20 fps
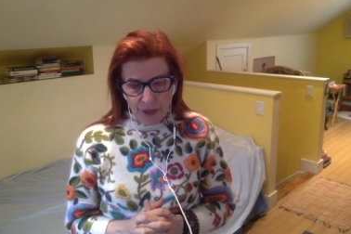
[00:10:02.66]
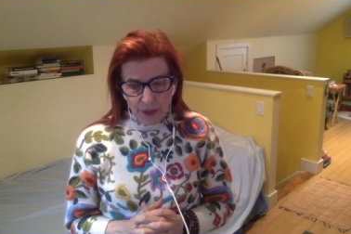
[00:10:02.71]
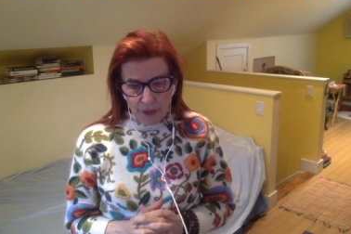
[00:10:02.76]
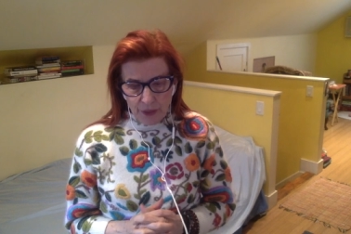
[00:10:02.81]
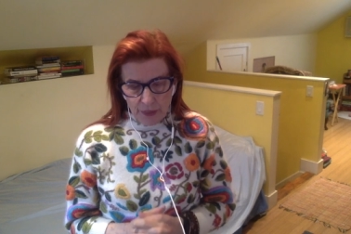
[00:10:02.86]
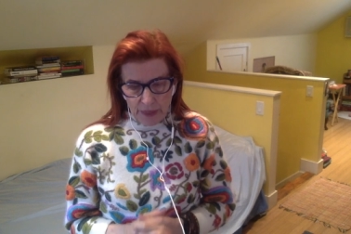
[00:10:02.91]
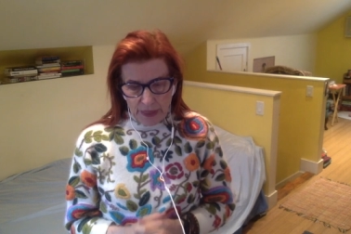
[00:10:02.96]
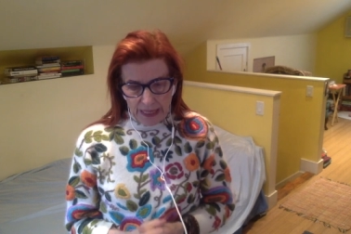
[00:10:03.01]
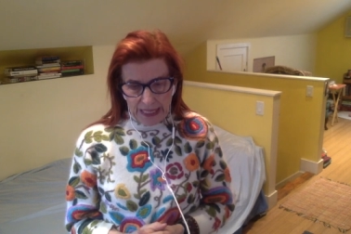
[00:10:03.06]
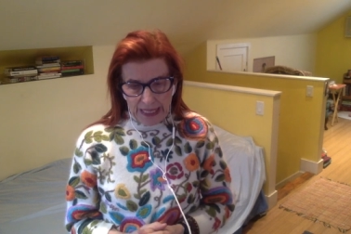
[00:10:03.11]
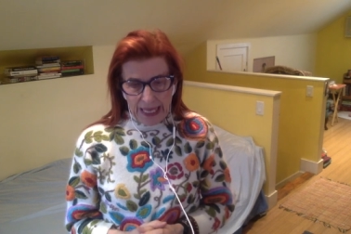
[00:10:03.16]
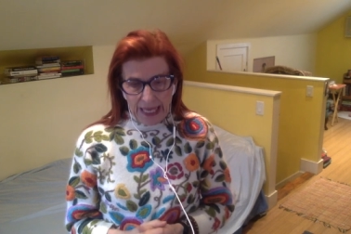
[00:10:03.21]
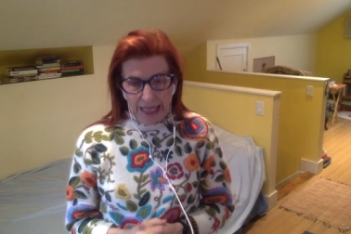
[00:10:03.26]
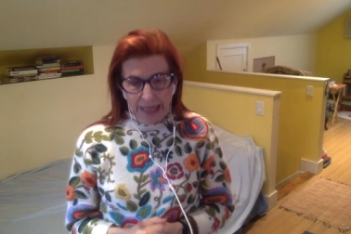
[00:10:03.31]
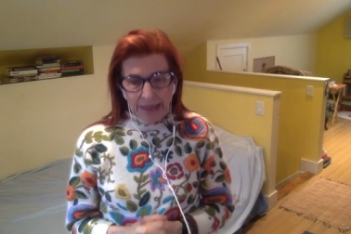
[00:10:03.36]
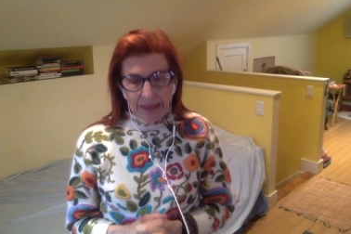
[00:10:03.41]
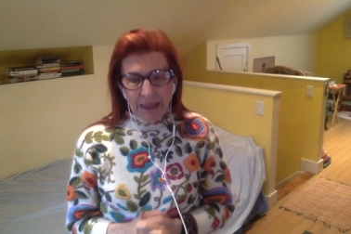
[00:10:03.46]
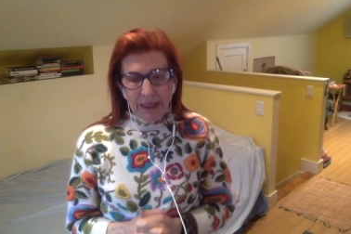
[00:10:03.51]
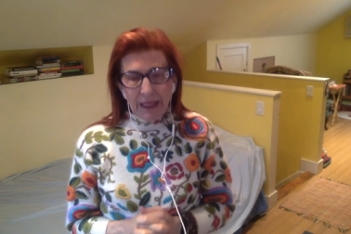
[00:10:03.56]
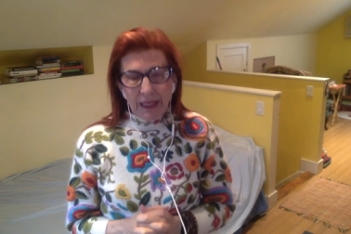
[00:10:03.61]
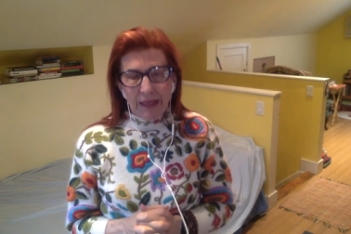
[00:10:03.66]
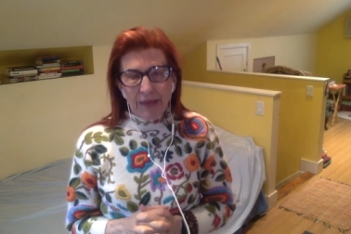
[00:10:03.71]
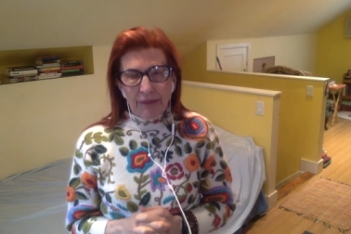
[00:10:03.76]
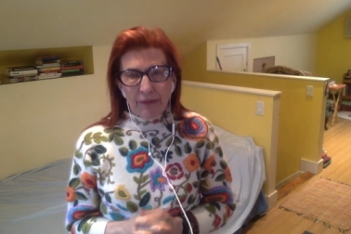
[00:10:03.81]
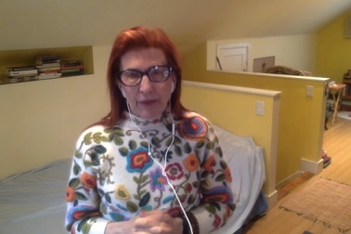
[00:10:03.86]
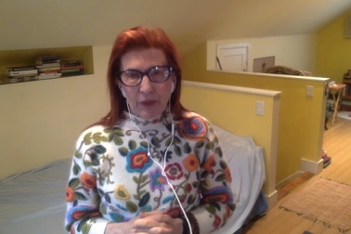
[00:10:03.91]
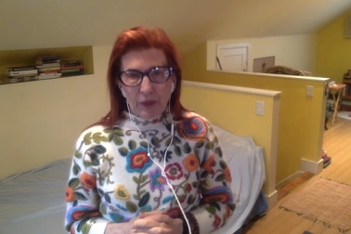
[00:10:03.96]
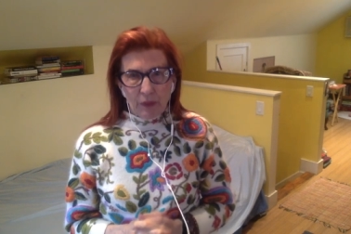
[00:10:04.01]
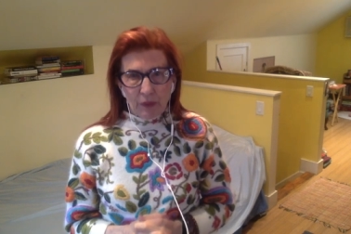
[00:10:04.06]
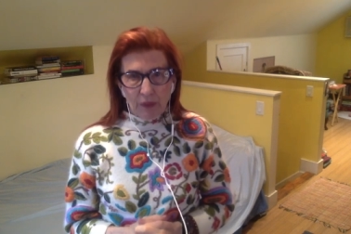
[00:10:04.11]
you again
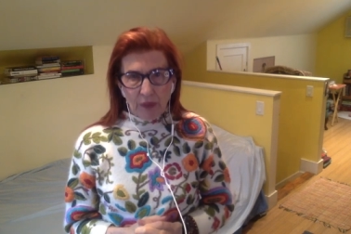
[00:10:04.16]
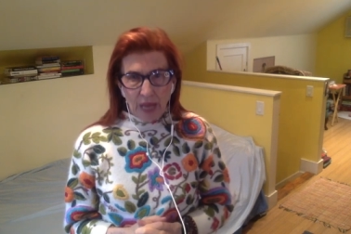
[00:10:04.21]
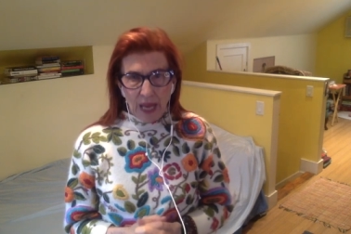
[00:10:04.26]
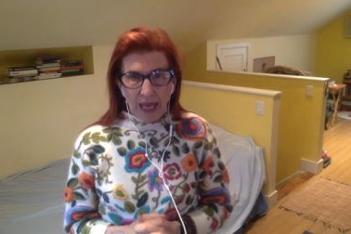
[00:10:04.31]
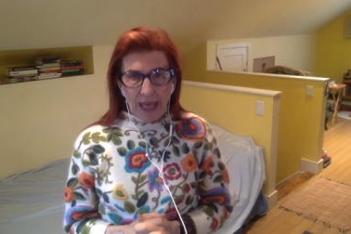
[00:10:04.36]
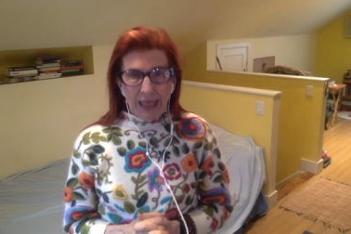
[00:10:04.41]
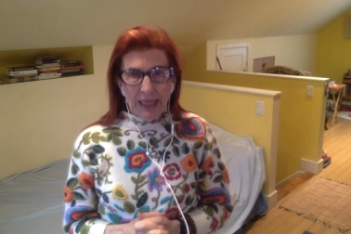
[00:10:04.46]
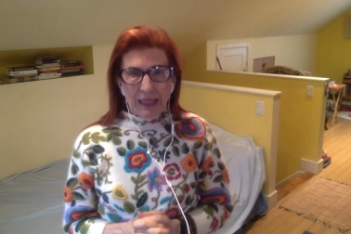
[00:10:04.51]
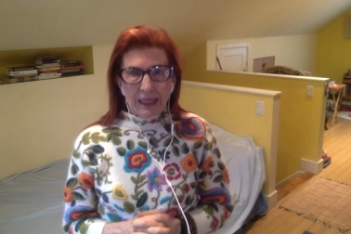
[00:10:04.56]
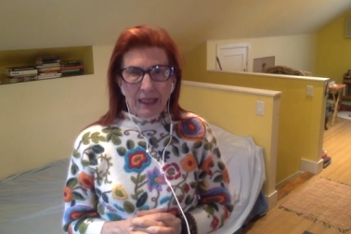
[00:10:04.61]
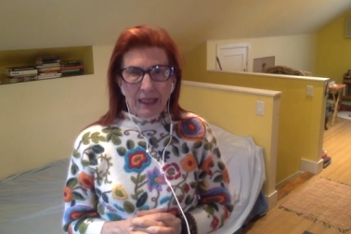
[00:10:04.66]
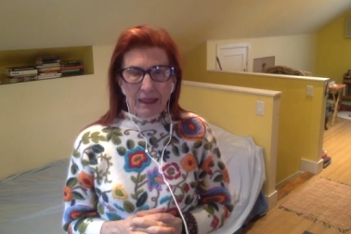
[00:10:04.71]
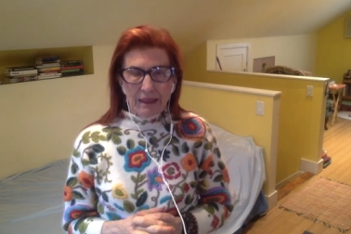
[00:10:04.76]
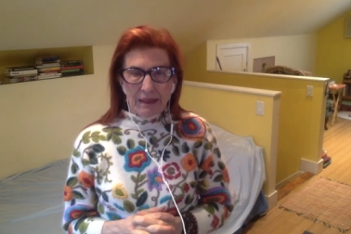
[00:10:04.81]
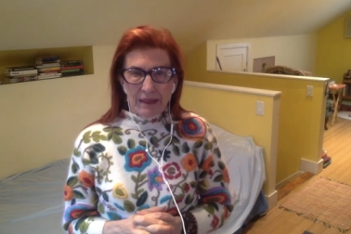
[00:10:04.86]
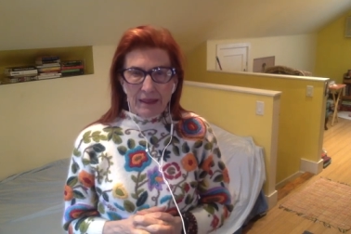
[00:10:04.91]
if you like